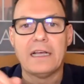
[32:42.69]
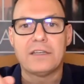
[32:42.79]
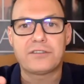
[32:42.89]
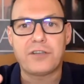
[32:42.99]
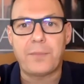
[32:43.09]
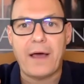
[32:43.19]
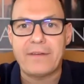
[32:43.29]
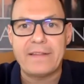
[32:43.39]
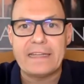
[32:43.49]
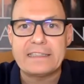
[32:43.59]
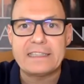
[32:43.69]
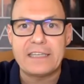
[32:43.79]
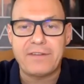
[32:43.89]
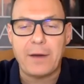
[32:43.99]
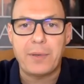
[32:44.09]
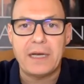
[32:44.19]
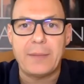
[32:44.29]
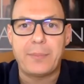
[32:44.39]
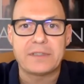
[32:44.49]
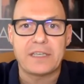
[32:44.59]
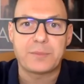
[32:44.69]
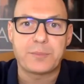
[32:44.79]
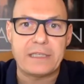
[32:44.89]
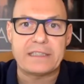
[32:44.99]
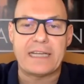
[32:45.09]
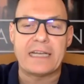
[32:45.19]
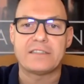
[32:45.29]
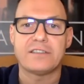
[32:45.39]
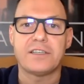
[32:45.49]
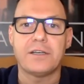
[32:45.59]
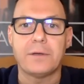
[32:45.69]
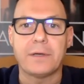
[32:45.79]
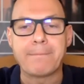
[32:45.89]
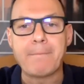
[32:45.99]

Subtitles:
stop having this stiff upper lip as us Brits tend to do,